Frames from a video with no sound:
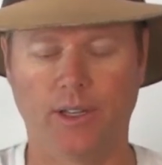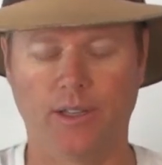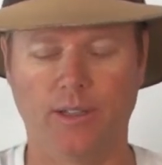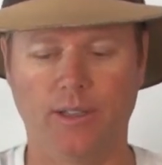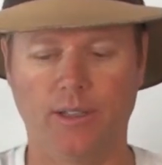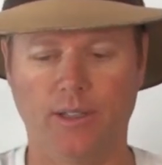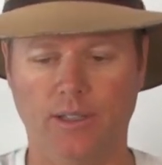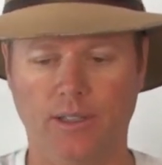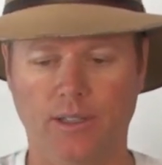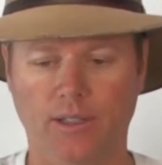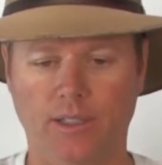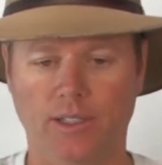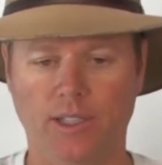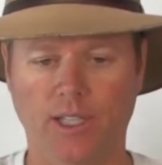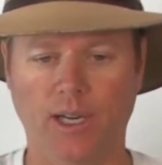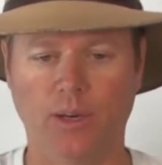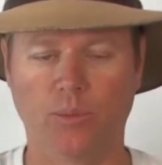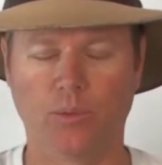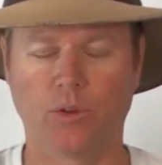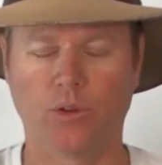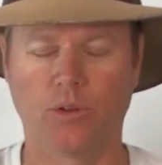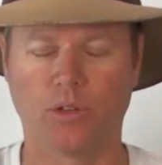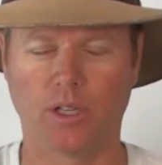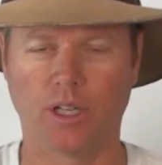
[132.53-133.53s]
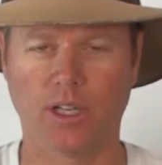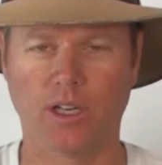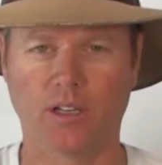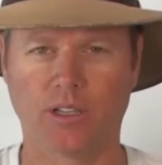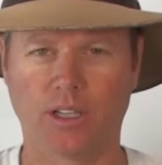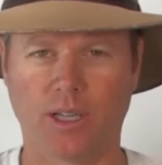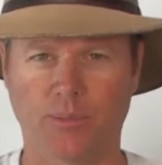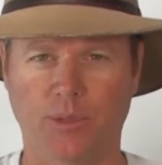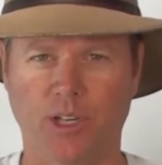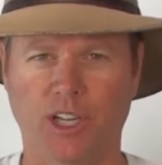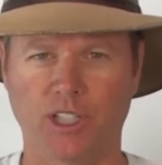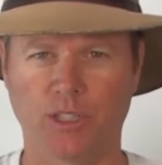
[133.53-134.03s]
And the tail rotor on a
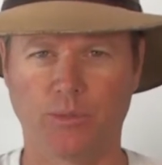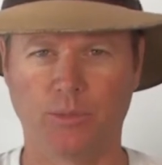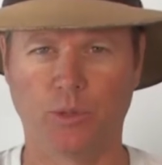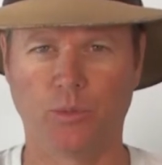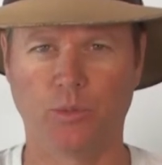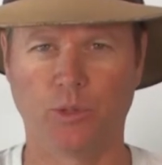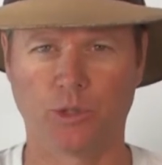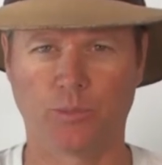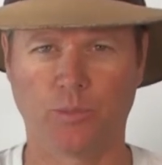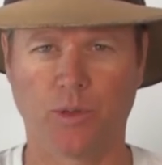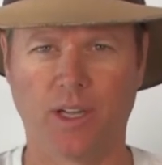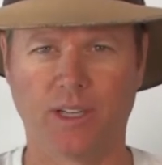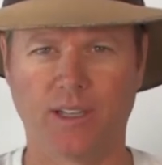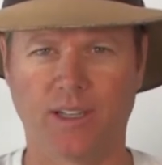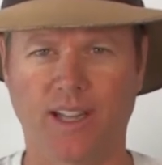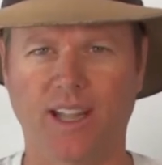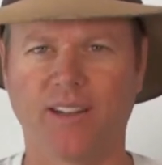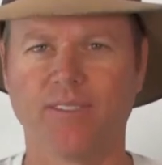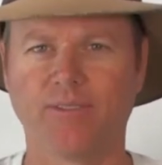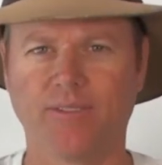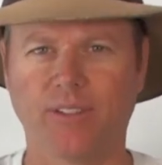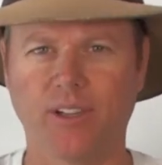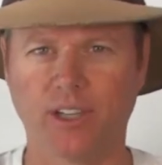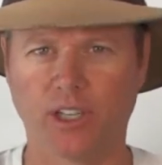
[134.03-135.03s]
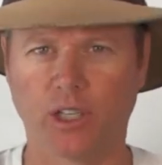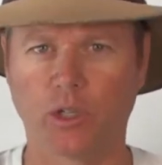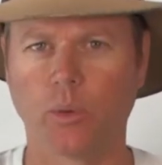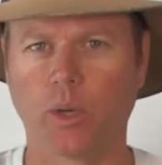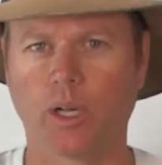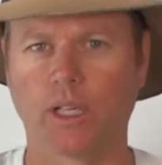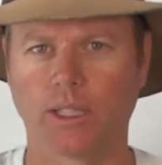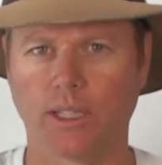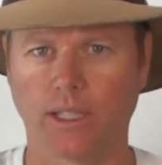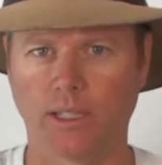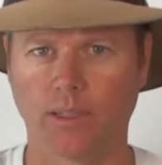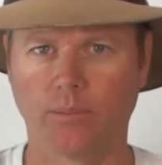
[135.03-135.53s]
helicopter has to be responded at very
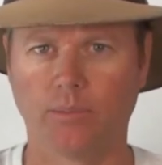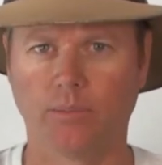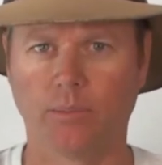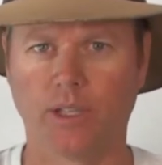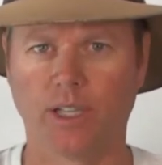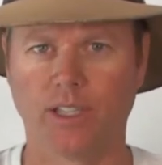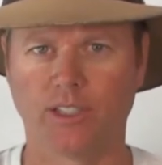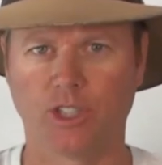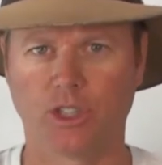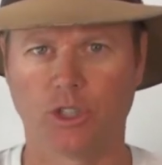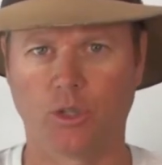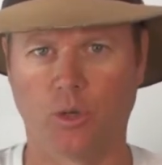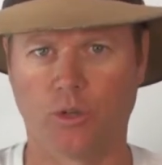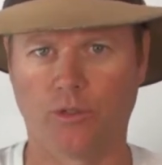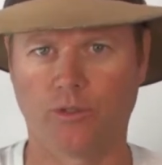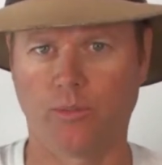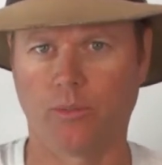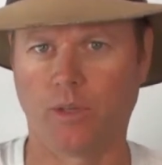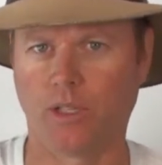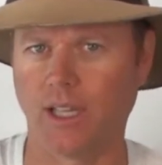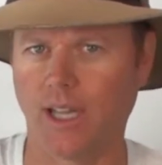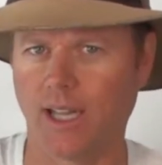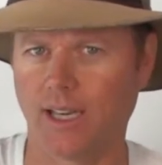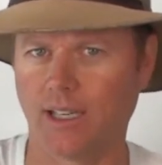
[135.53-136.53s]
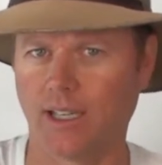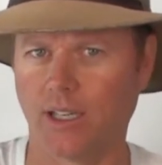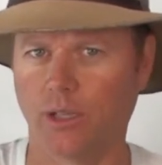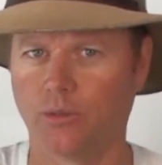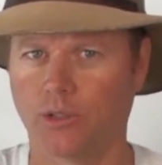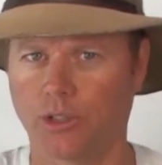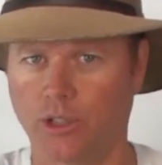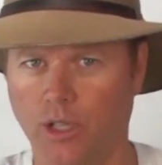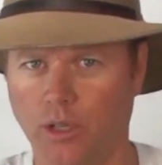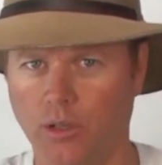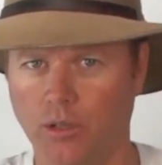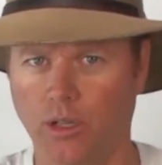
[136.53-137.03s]
quickly, because it's going from a lot of load
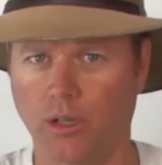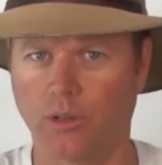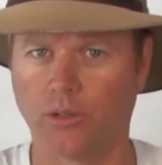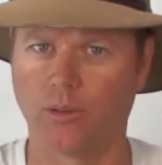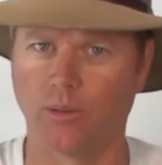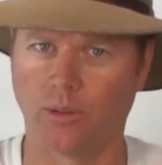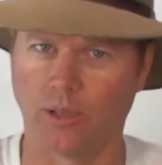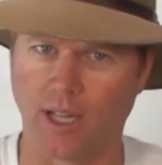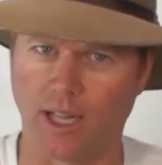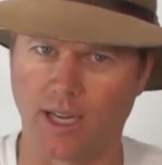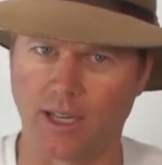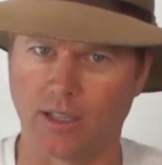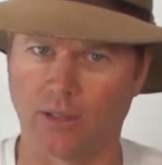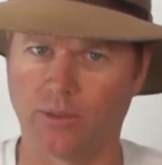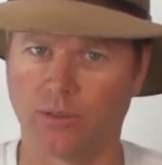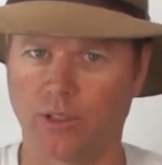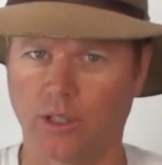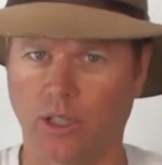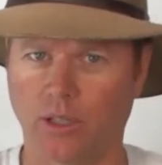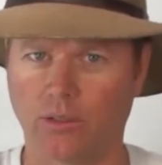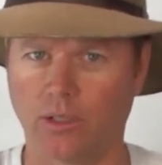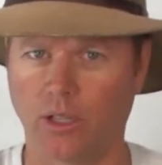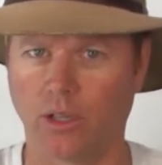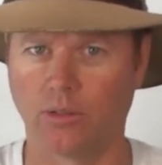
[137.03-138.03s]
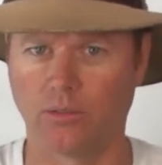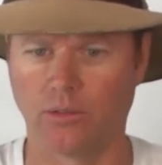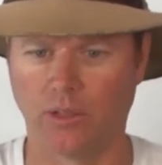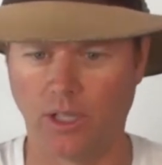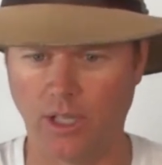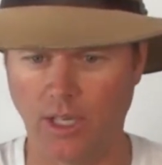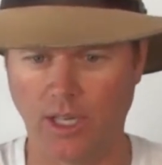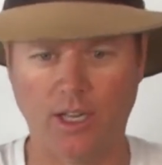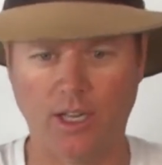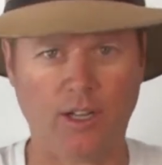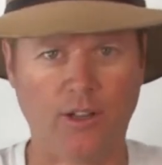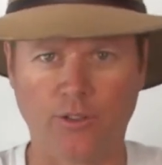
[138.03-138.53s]
to no load to a lot of load to no load
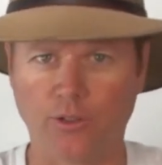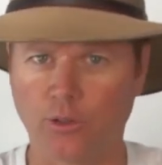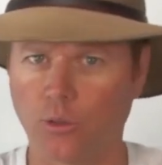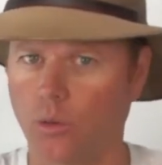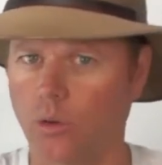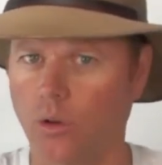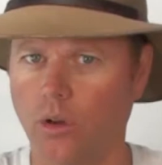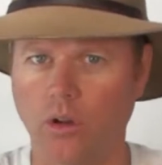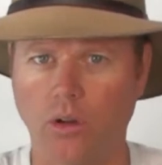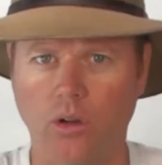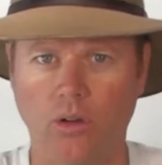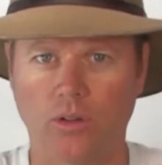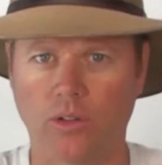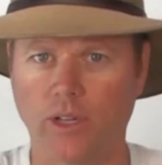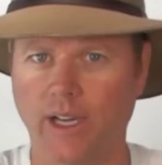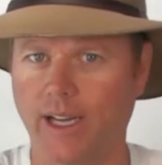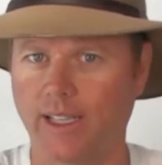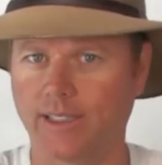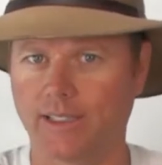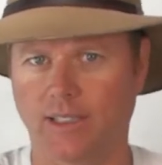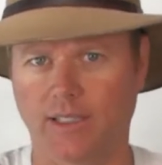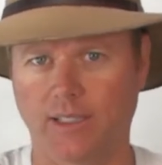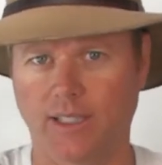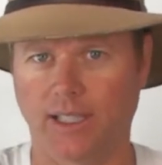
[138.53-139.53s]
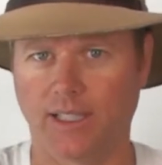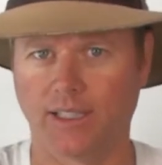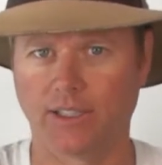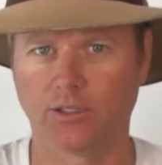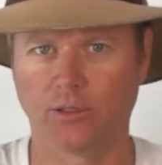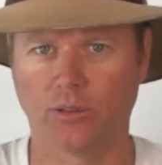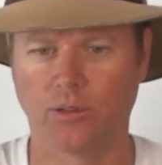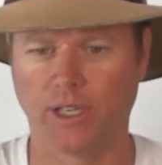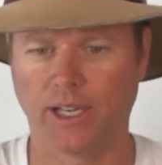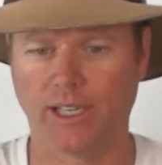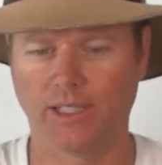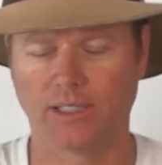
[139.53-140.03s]
through all kinds of things.
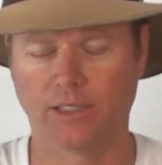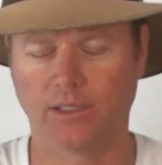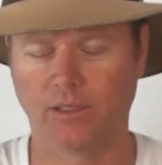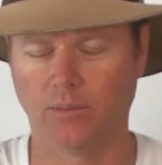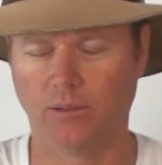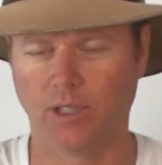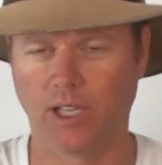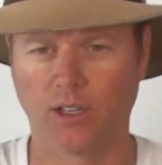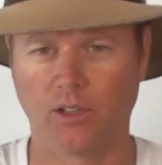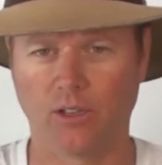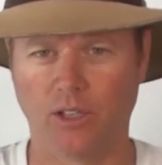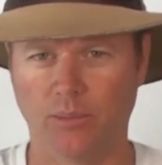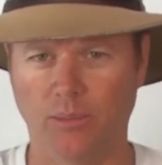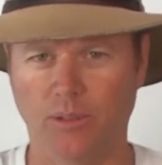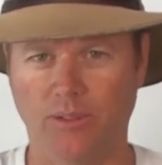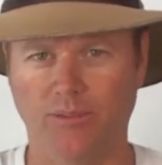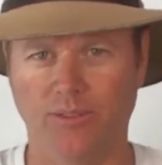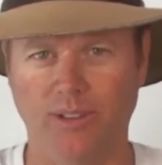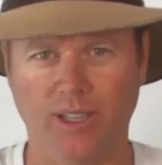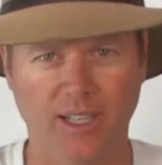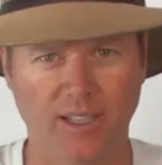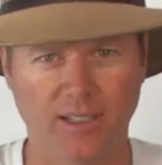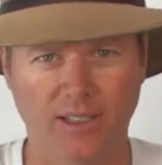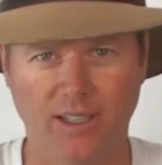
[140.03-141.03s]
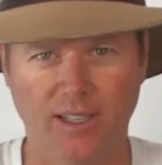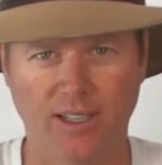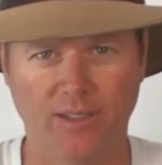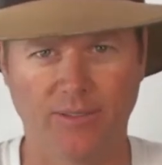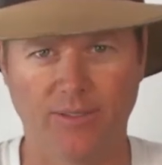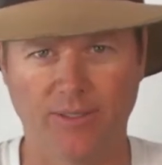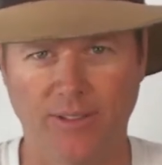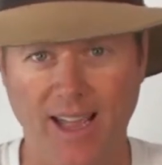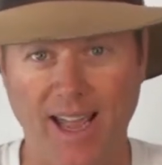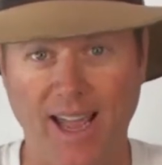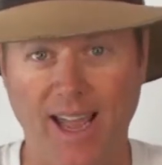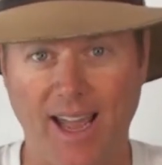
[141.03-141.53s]
So it has to not only be very
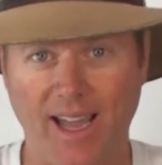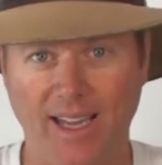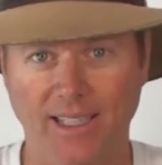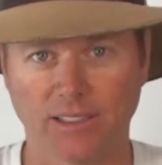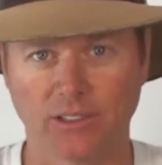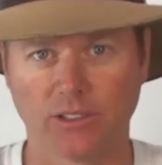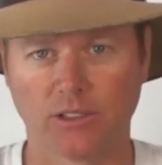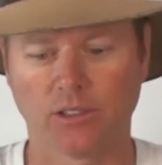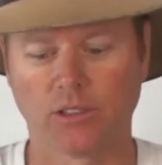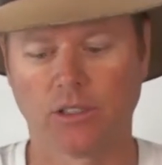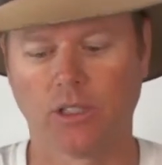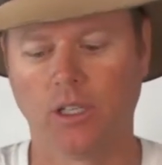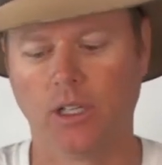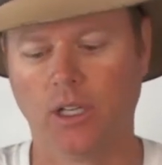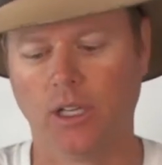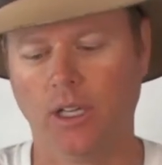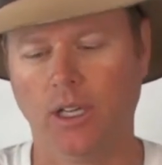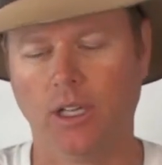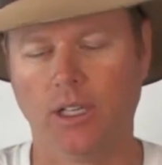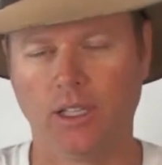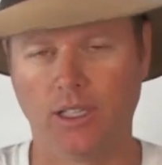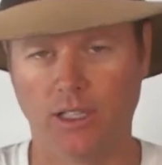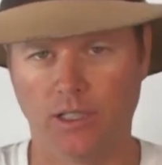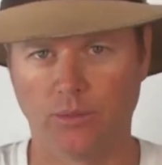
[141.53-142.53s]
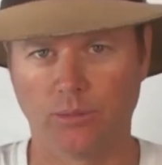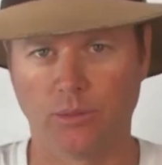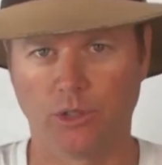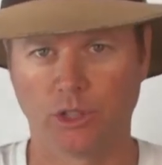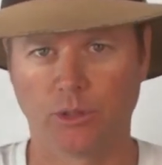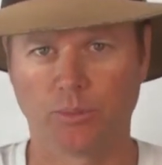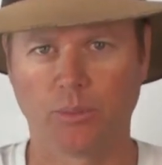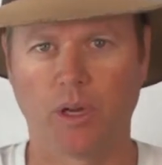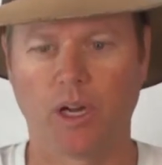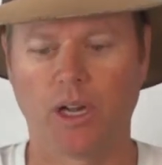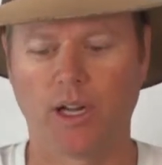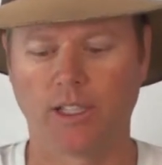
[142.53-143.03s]
fast in
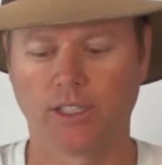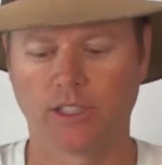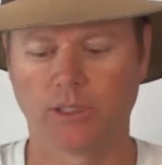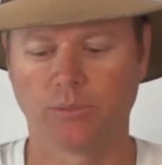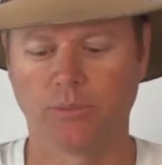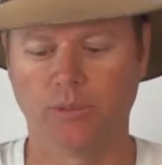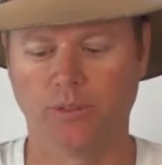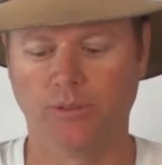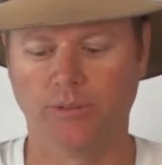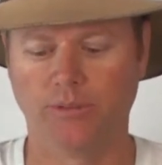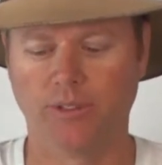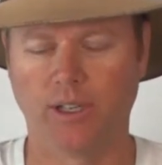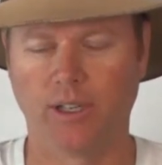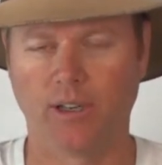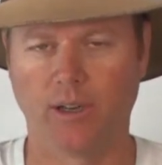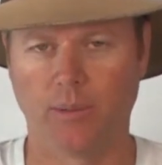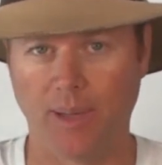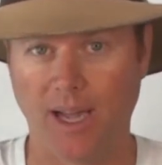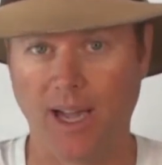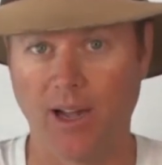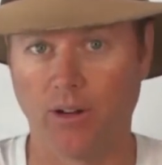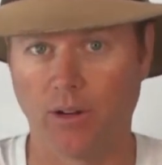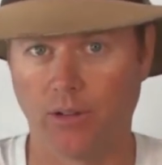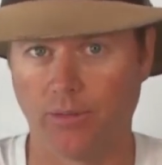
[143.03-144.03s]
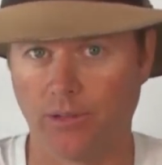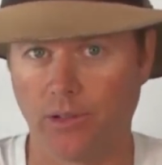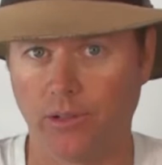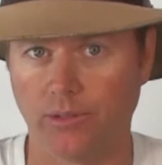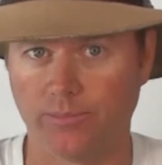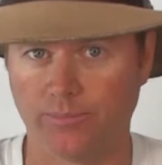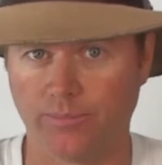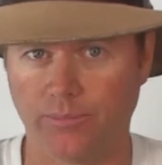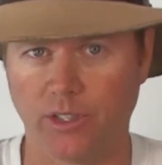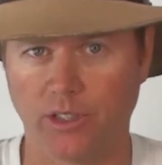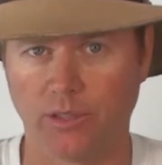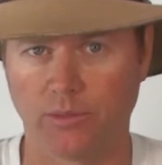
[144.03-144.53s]
response, but very powerful
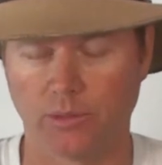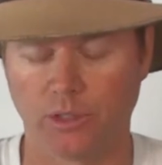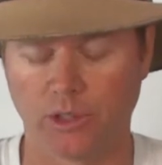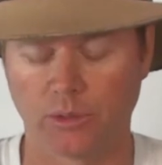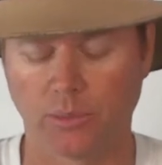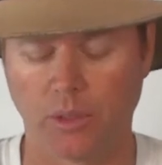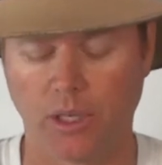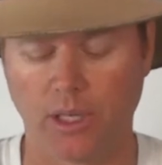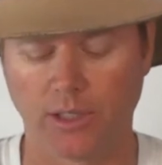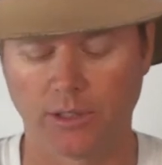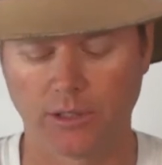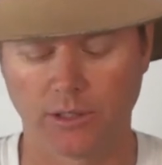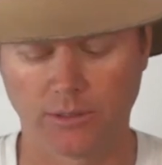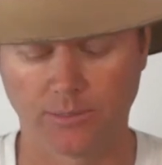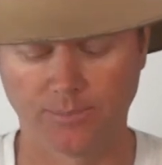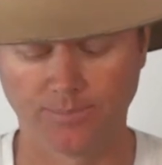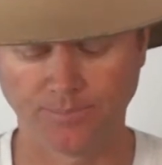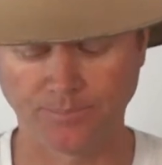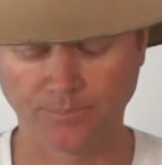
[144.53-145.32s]
in response.